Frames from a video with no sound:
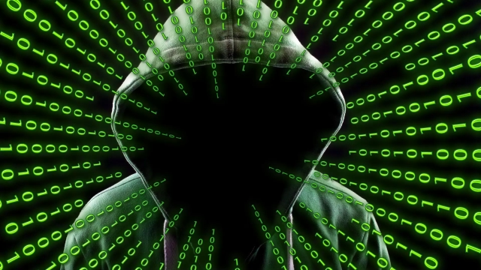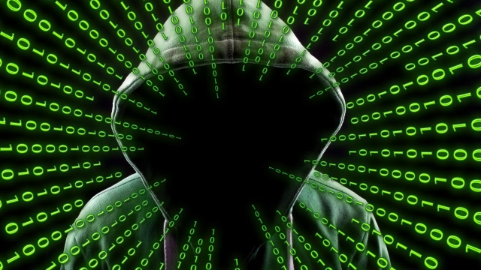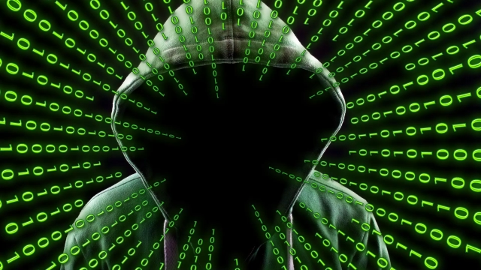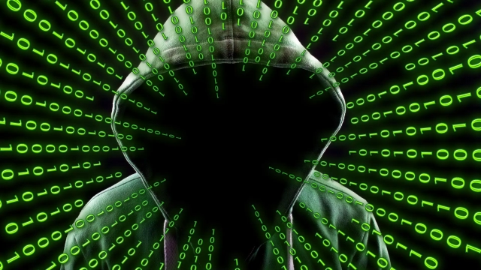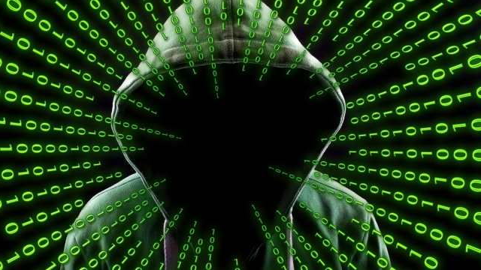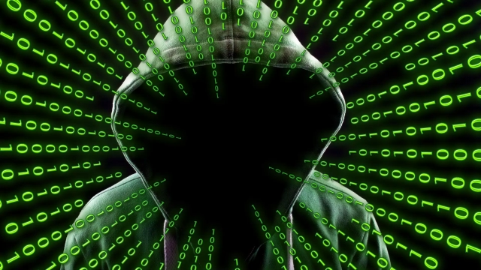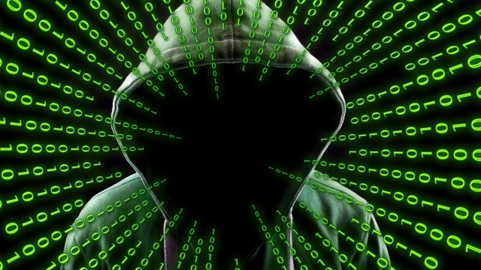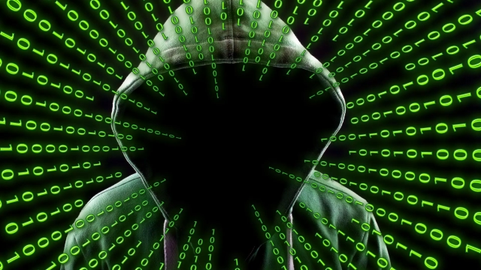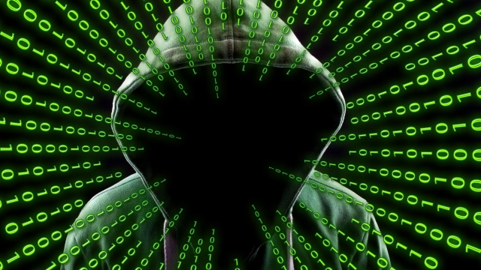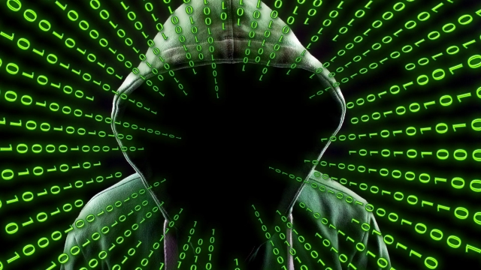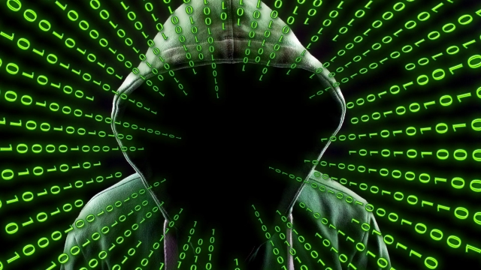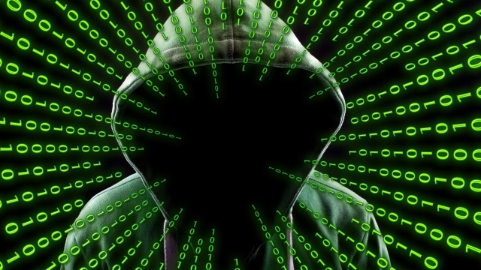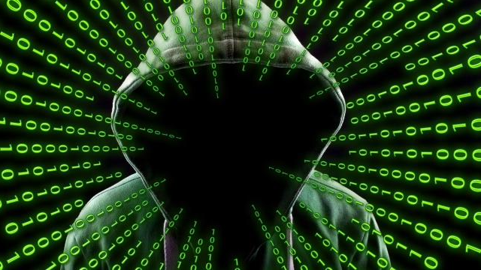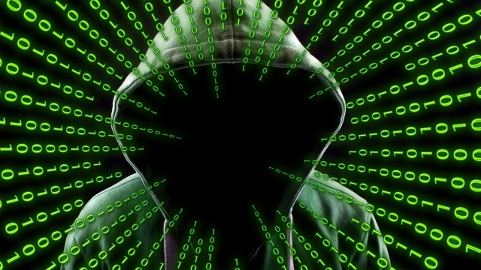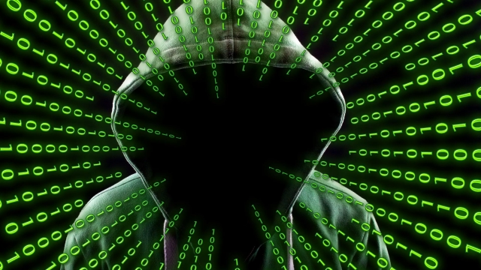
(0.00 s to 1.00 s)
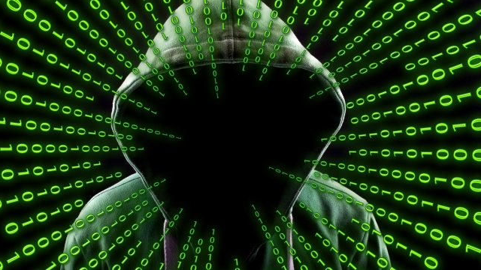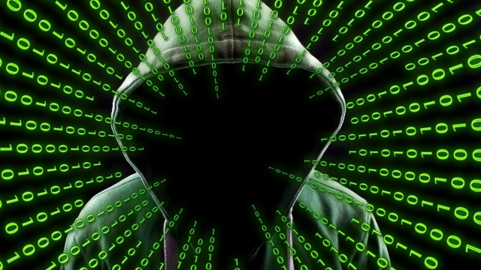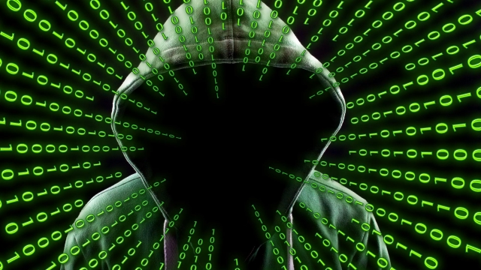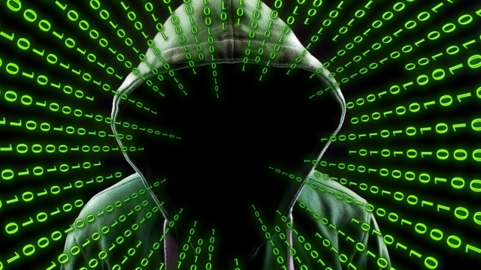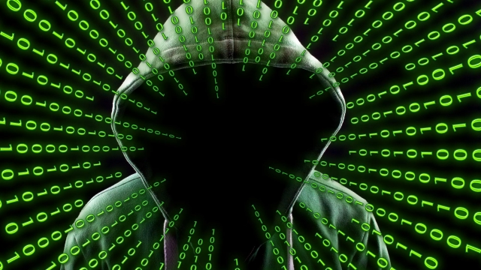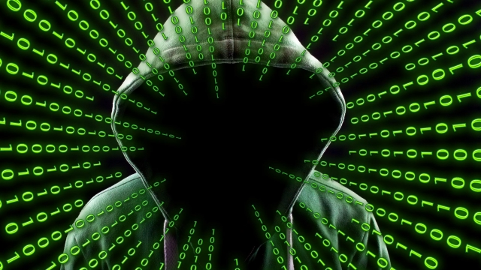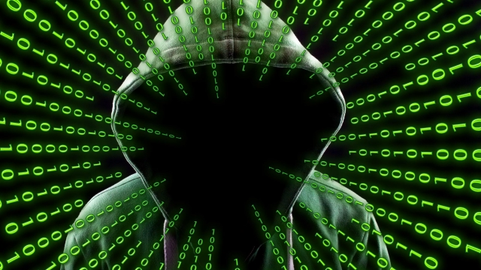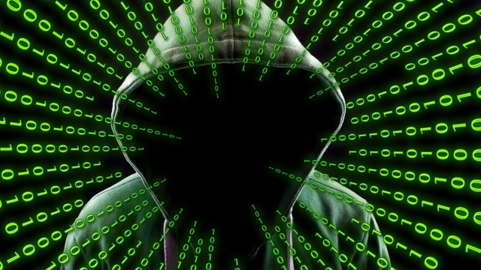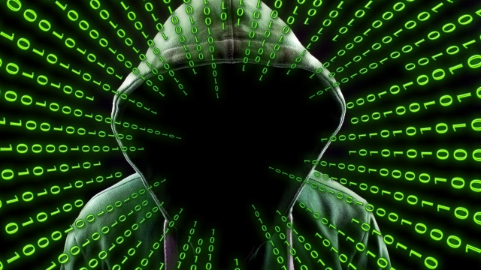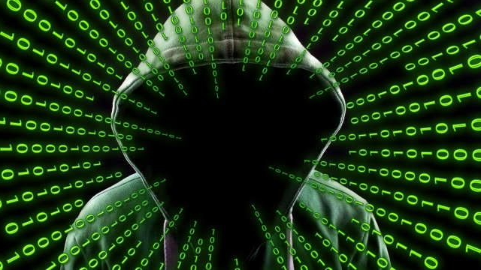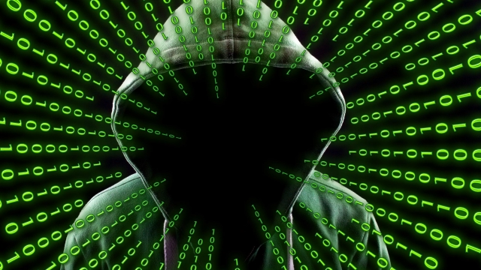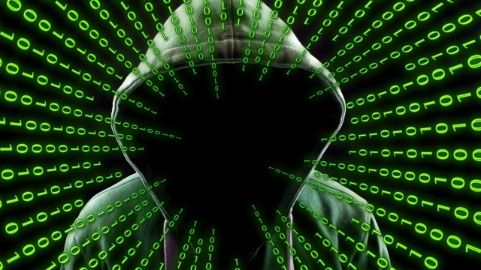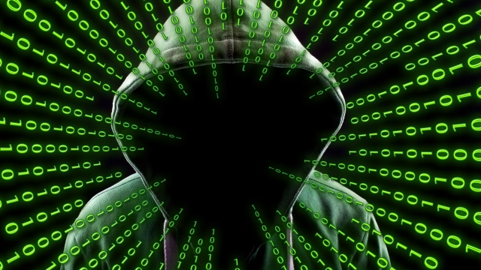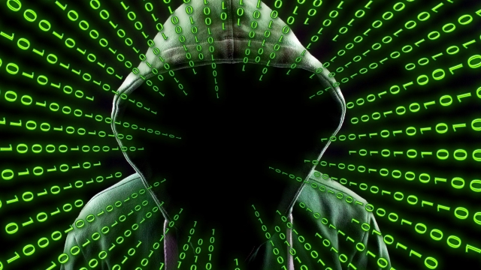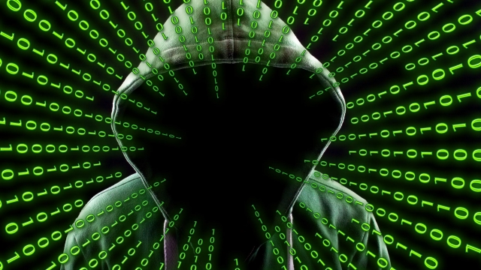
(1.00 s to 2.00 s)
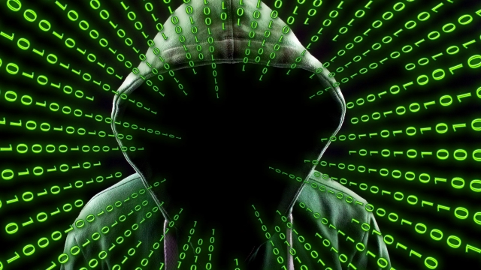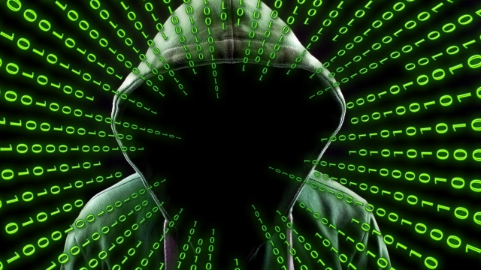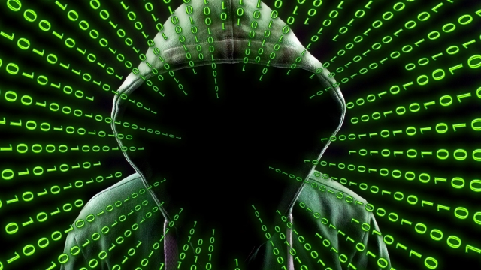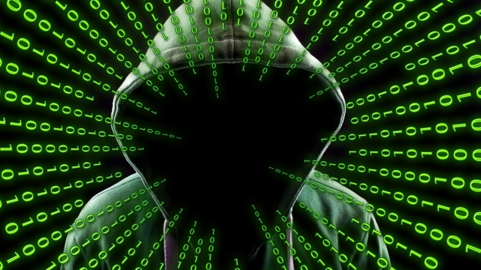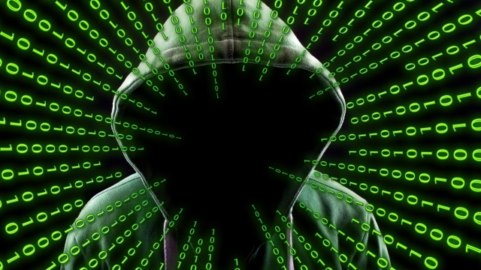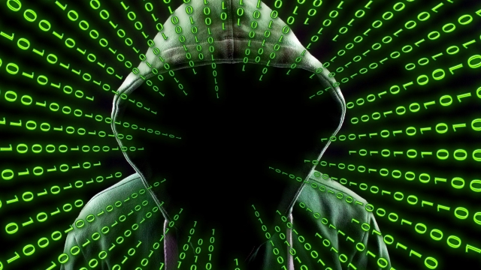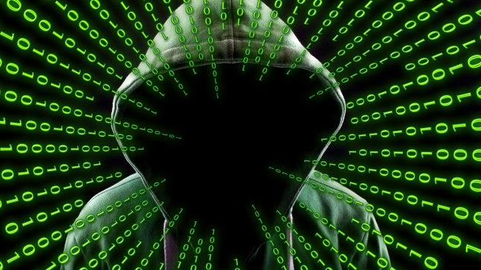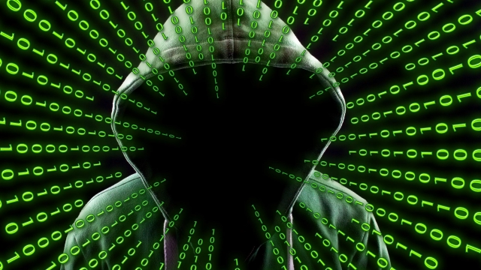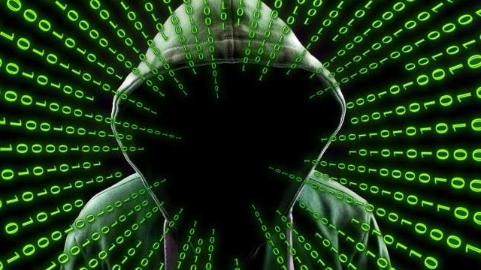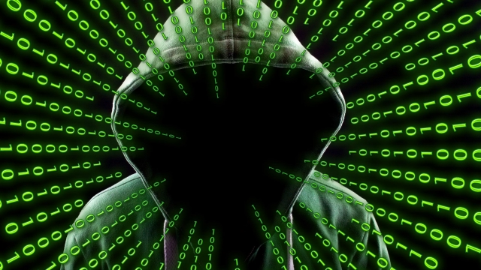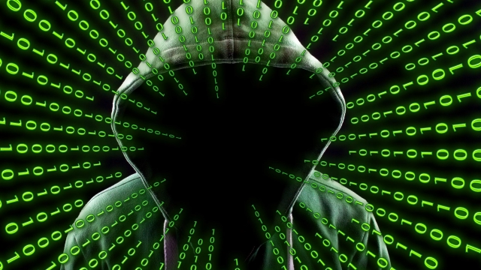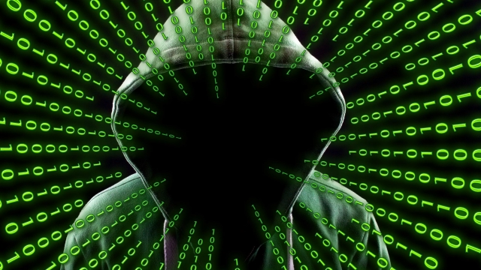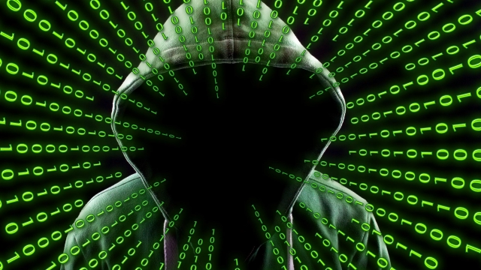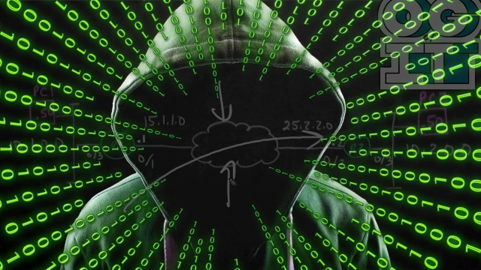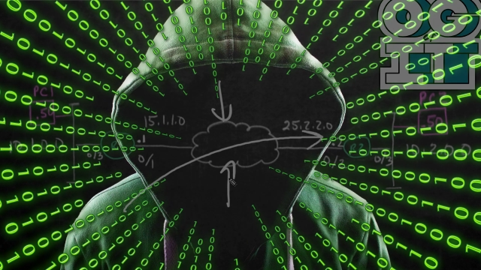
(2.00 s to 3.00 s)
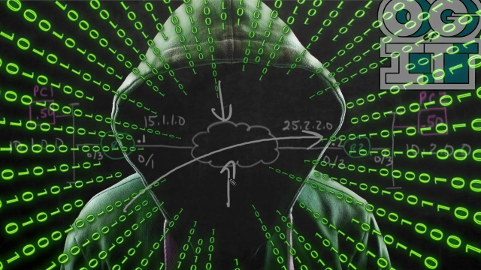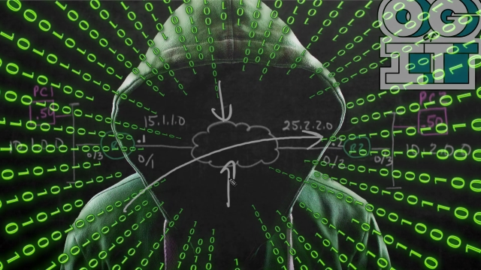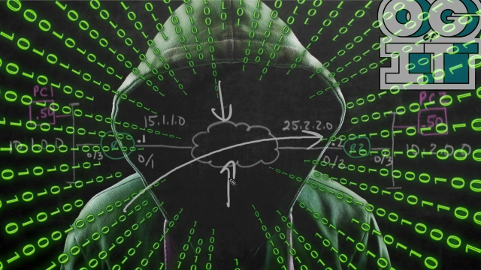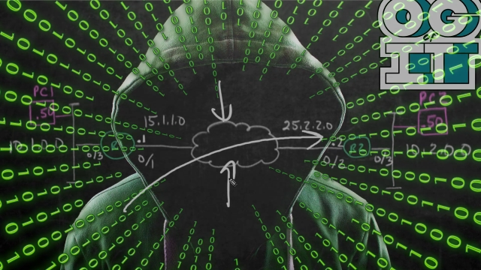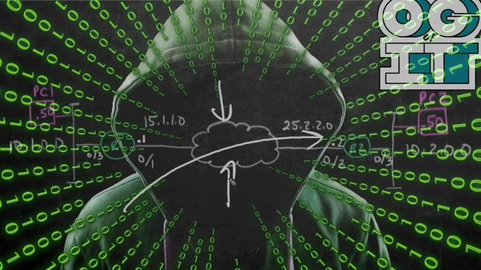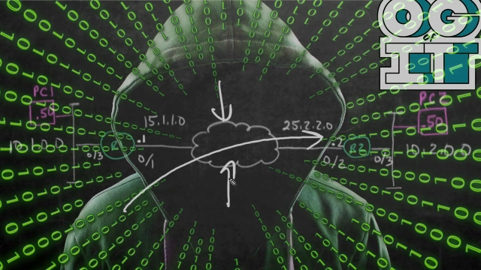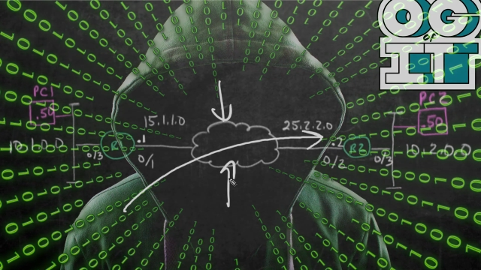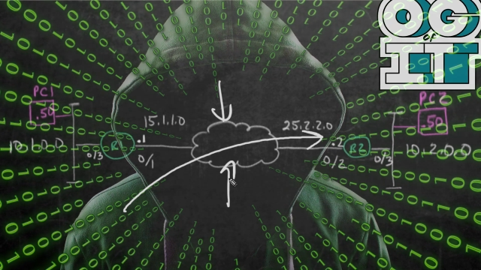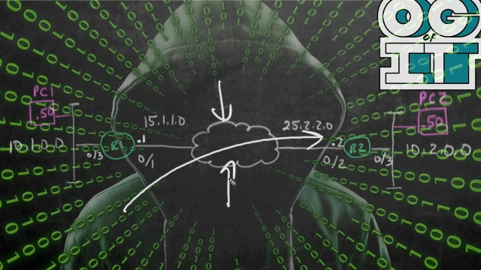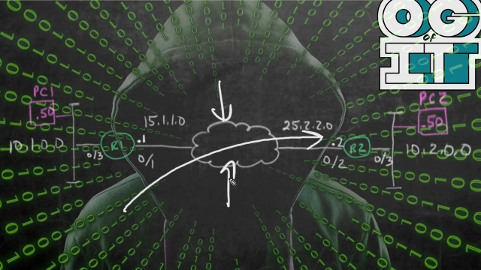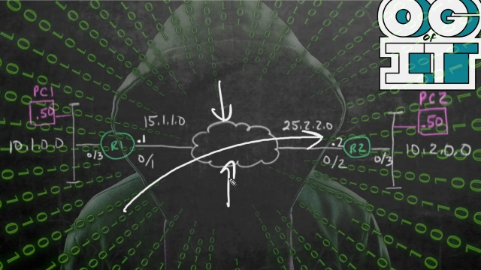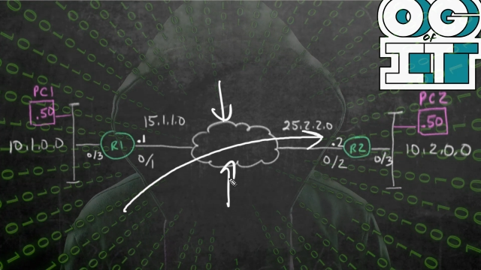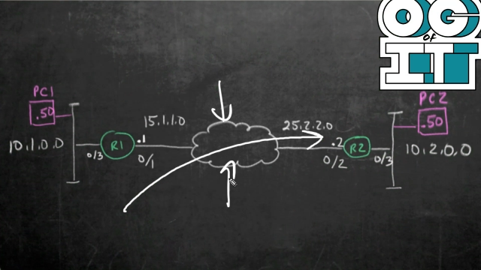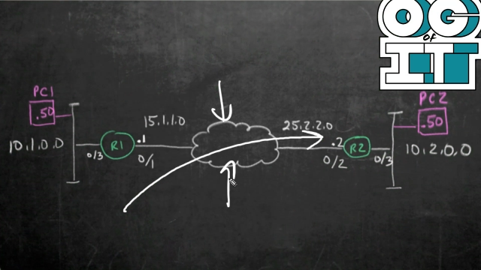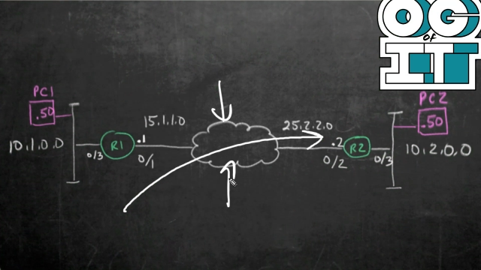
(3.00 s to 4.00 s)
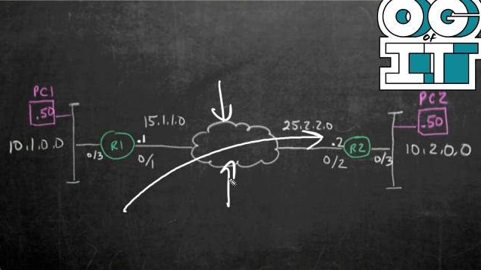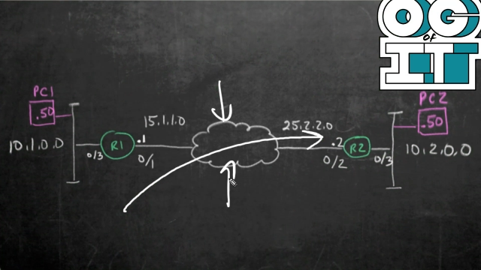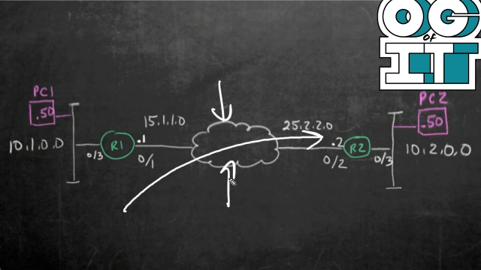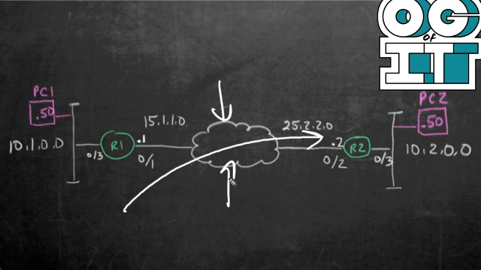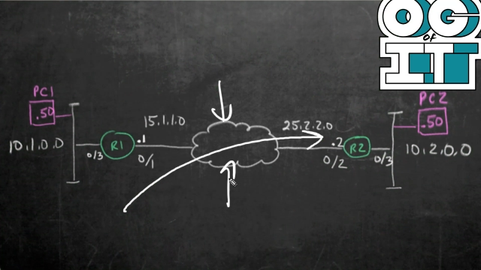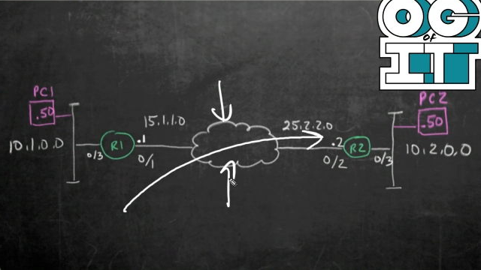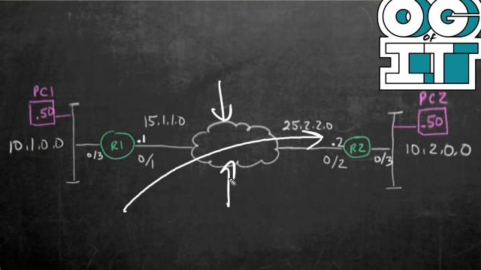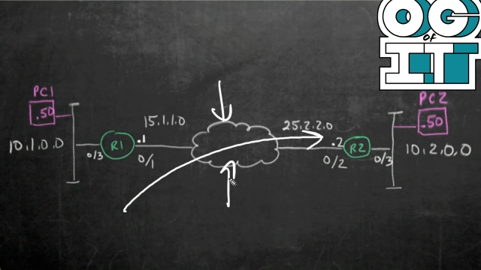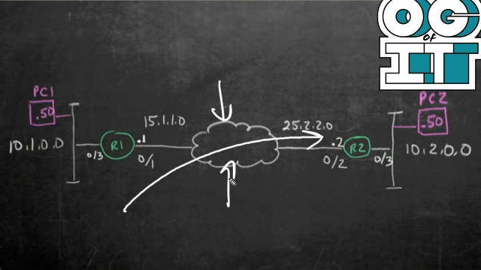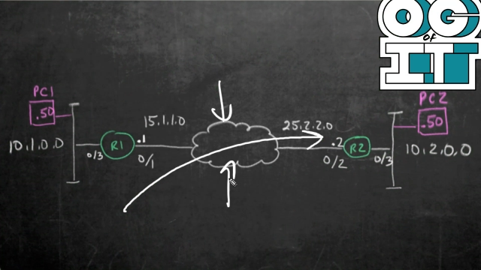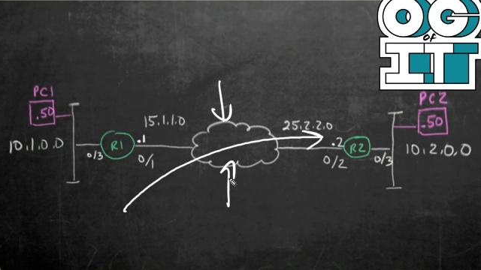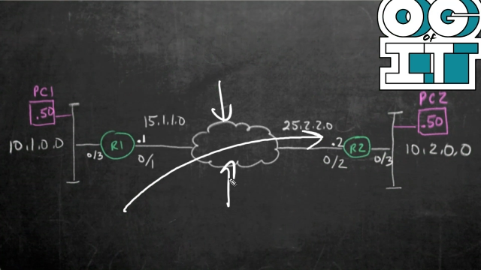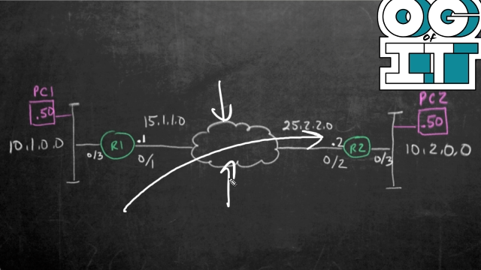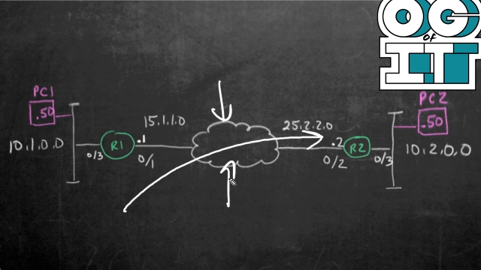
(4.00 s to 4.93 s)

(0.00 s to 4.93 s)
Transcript: Nobody's mouth can be seen.